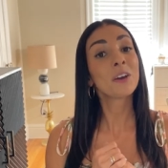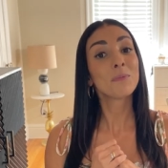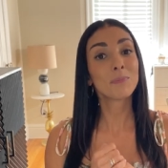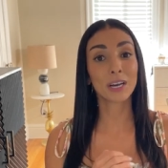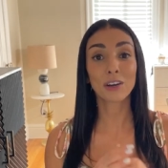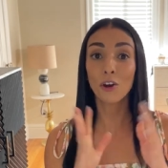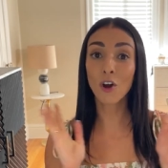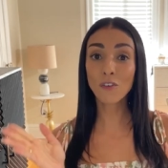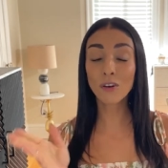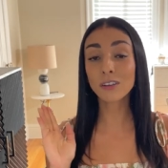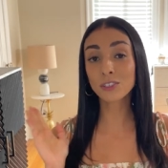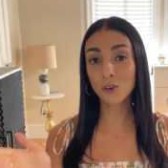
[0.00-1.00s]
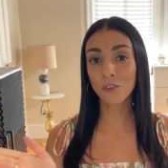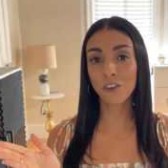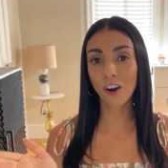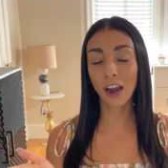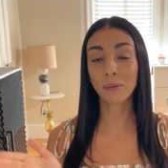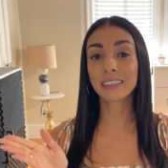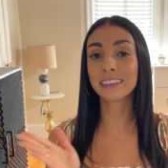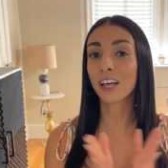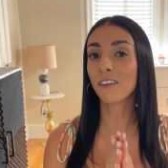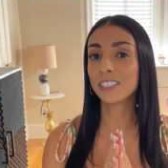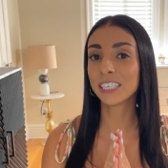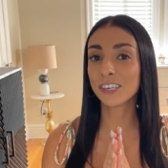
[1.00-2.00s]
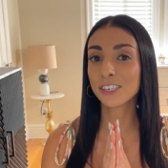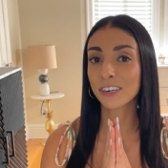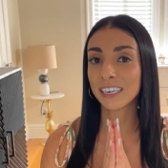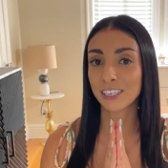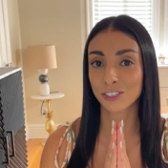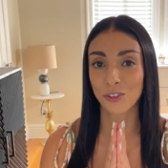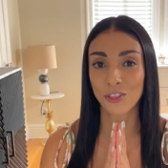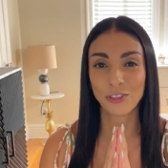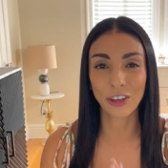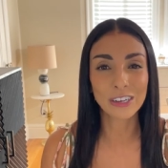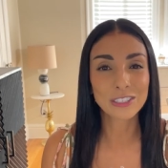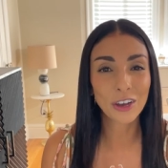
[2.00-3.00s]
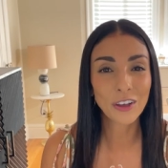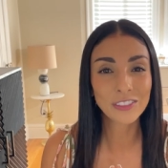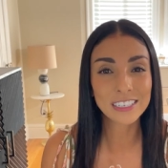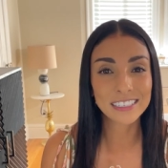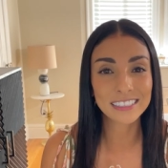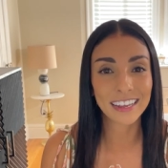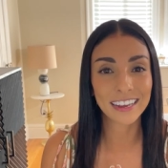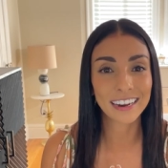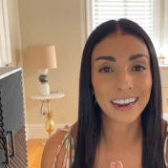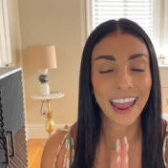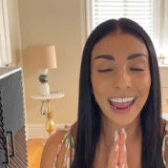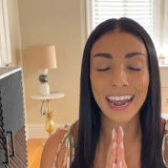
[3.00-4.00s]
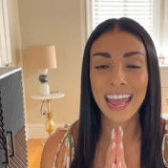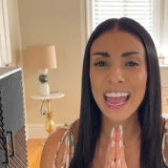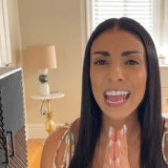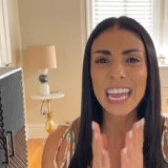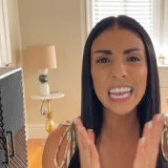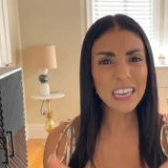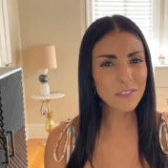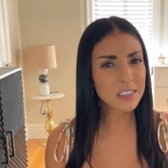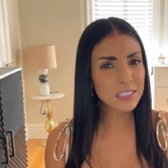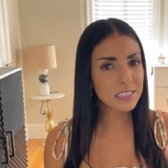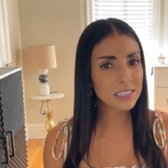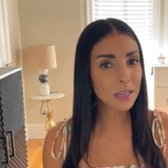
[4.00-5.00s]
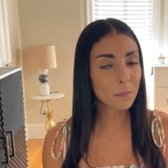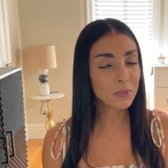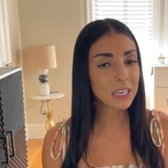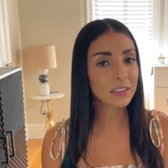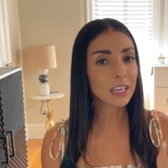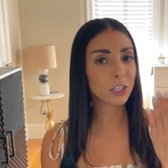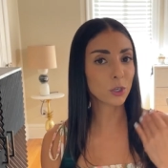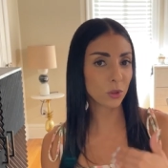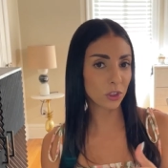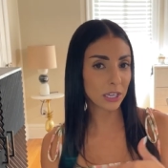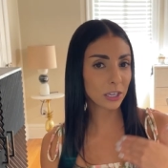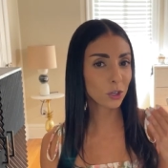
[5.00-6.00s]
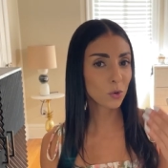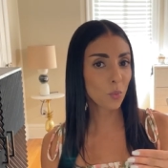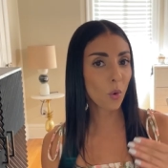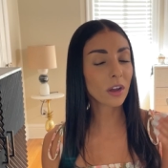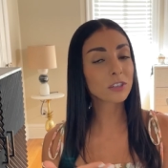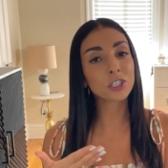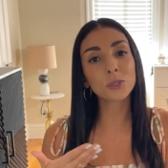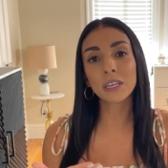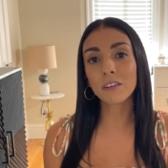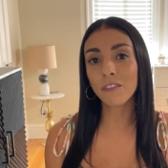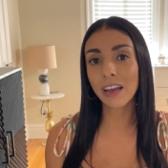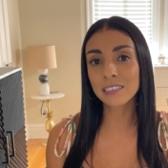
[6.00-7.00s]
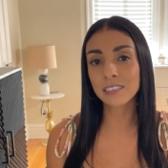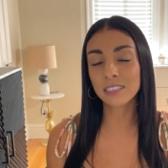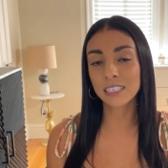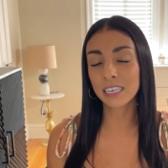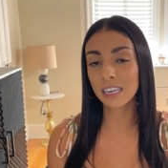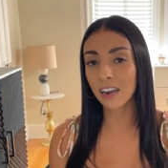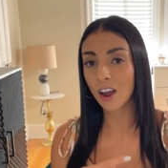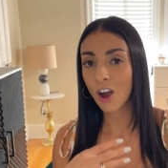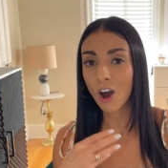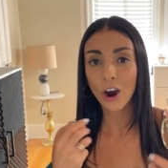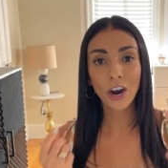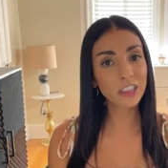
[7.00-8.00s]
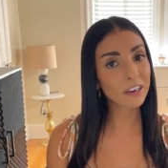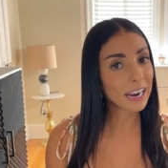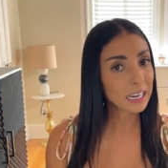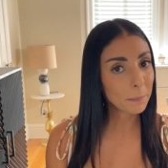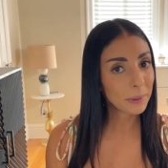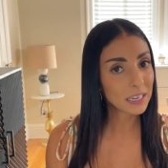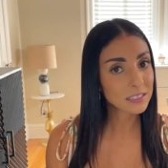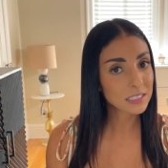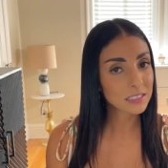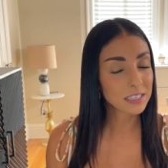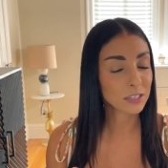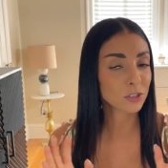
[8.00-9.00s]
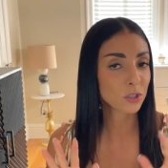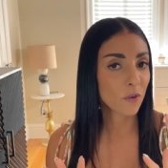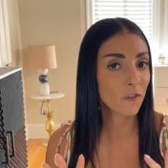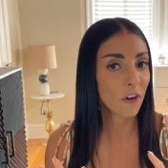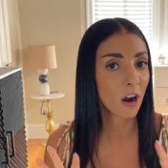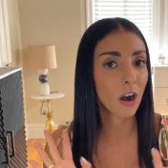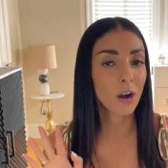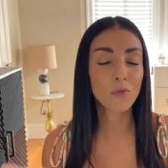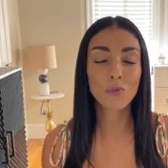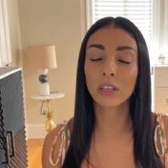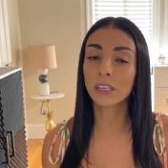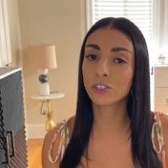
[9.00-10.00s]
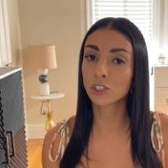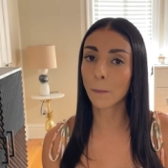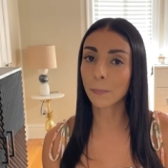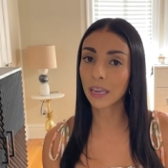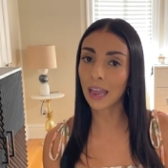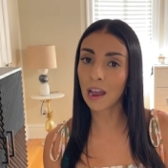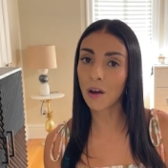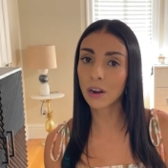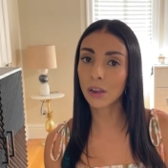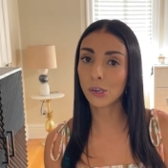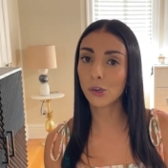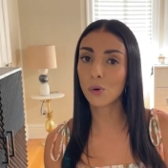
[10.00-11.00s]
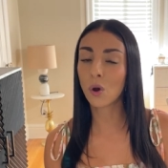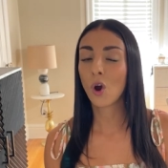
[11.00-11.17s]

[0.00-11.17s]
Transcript: But overall so far, I would love to hear your initial thoughts on this line and if this is something that you think you want to invest in are there any pieces that so far are really jumping out at you?